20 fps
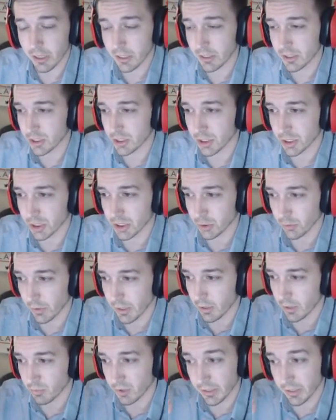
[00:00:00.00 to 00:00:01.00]
It is just
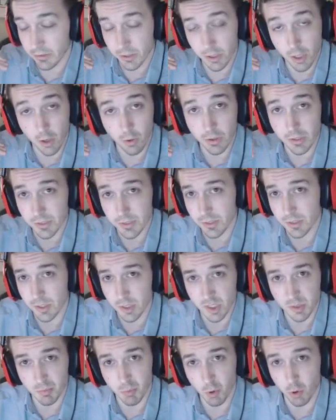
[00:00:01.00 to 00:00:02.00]
straight up like, yo, this is
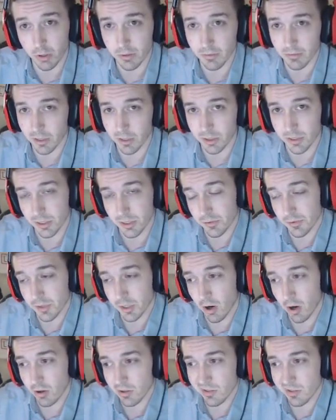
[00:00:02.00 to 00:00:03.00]
a sport. They just use
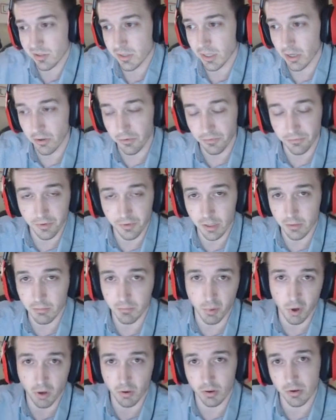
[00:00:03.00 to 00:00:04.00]
cars instead of their
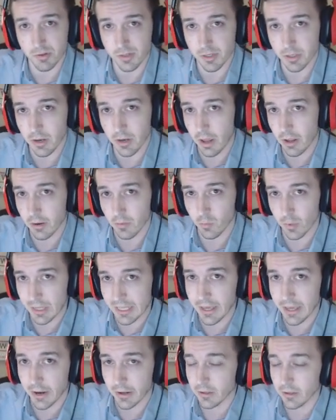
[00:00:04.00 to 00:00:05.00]
feet. Ball goes in net. We
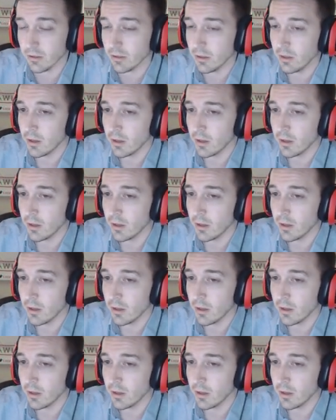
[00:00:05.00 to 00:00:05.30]
get it.